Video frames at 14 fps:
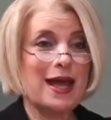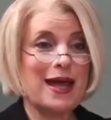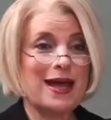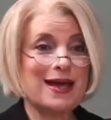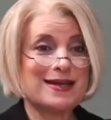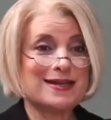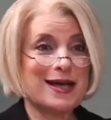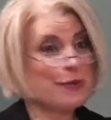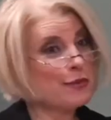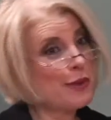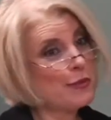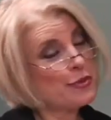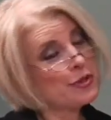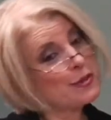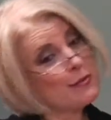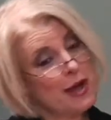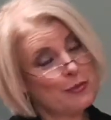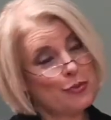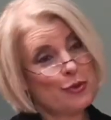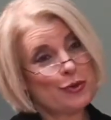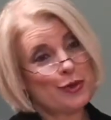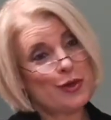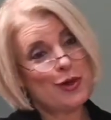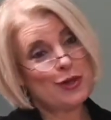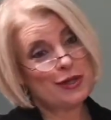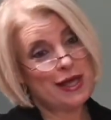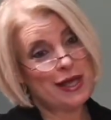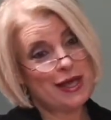And I remember that my
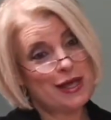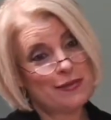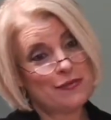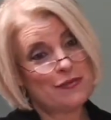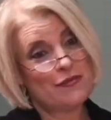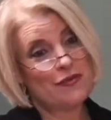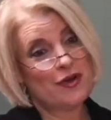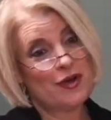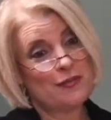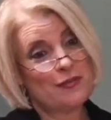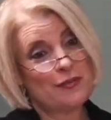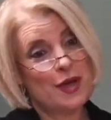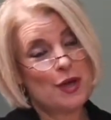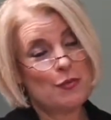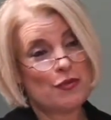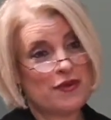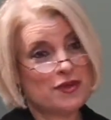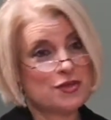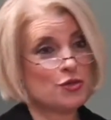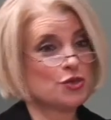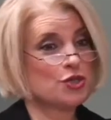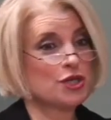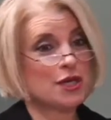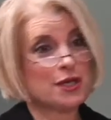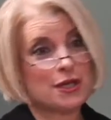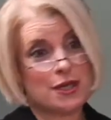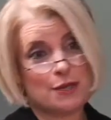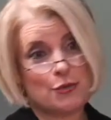protocol came from Professor
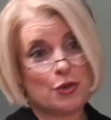Gianni